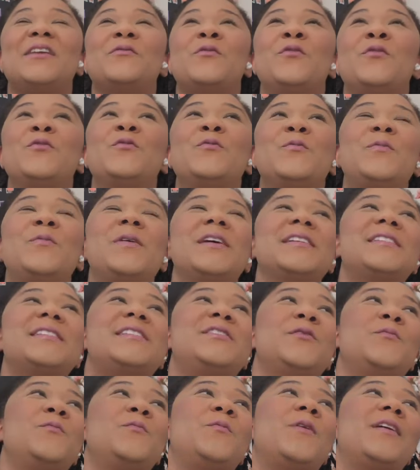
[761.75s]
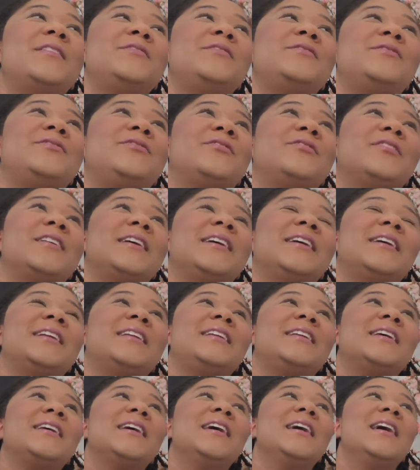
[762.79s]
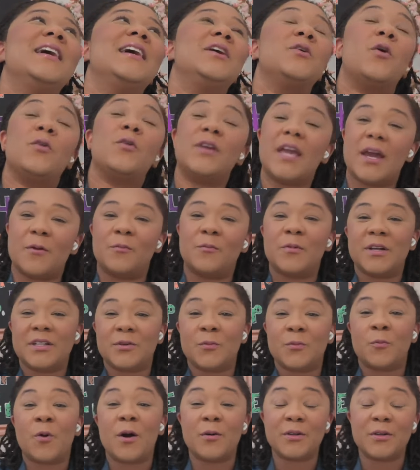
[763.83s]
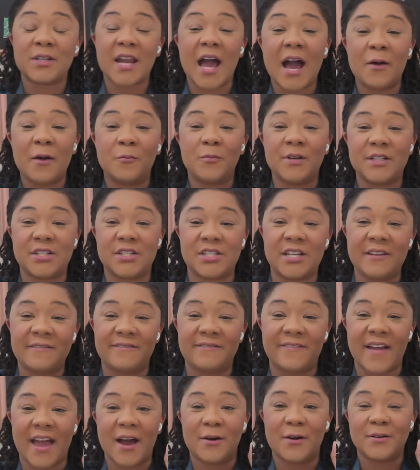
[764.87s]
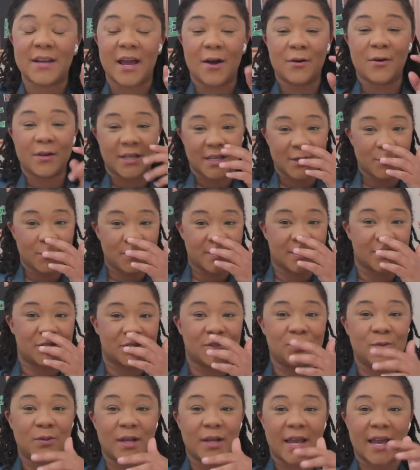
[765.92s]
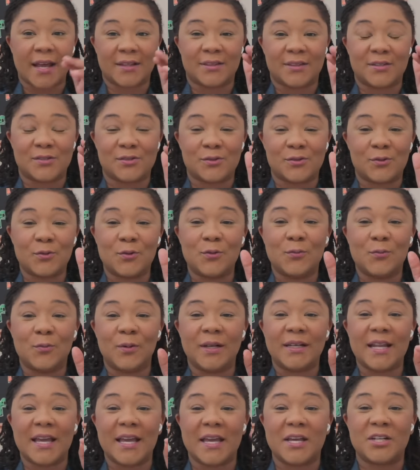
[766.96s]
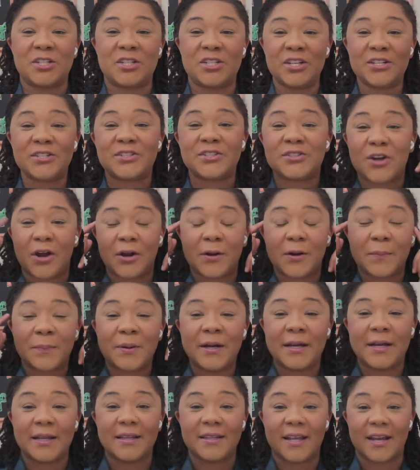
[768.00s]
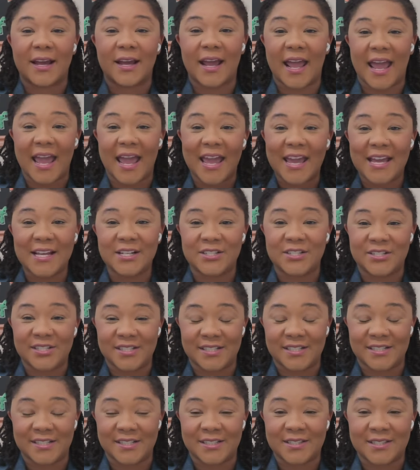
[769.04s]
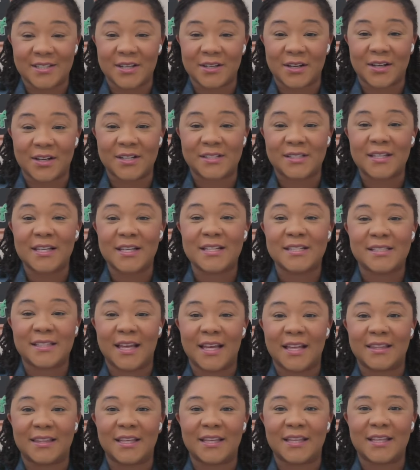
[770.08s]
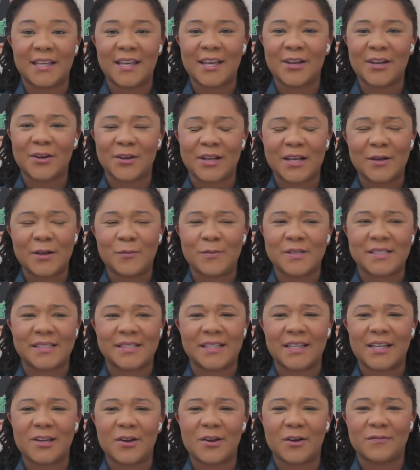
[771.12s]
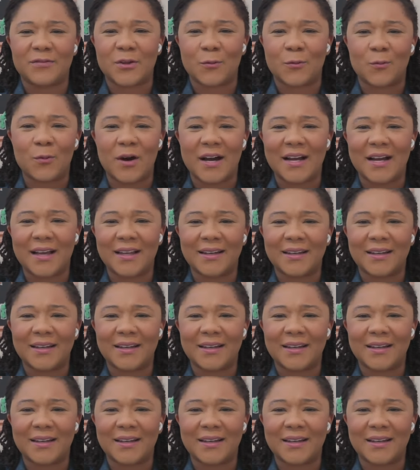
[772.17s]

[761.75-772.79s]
Who was the one friend? Oh yeah, when, well not when she found out he was a student at the school when they she started putting their ages cuz he oh said the year he was the year of the what?